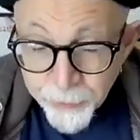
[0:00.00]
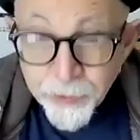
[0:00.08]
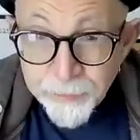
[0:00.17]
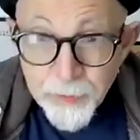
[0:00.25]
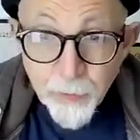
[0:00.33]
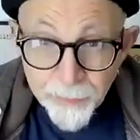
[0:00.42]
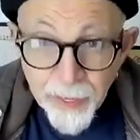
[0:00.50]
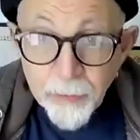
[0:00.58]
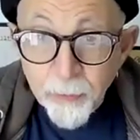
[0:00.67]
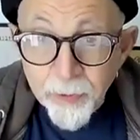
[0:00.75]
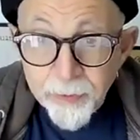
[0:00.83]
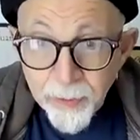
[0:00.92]
interviews with
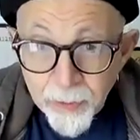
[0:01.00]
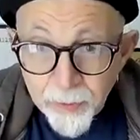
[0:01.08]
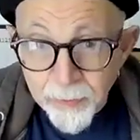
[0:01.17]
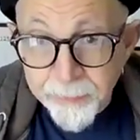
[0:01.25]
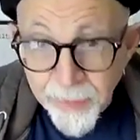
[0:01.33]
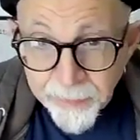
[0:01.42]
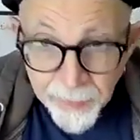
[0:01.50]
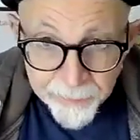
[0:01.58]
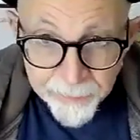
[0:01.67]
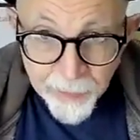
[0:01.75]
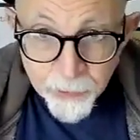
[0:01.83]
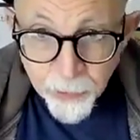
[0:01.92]
Edward
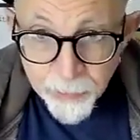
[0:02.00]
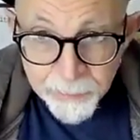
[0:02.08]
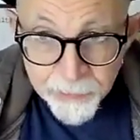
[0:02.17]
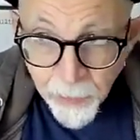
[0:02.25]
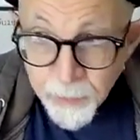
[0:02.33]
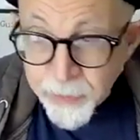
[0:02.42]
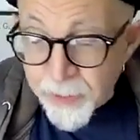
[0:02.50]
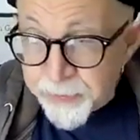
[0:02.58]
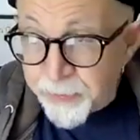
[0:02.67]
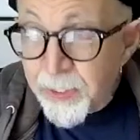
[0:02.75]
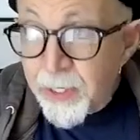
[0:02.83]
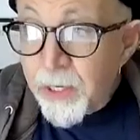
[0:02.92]
that showed up in
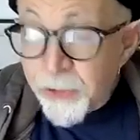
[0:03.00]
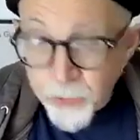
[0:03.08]
Tonechaser.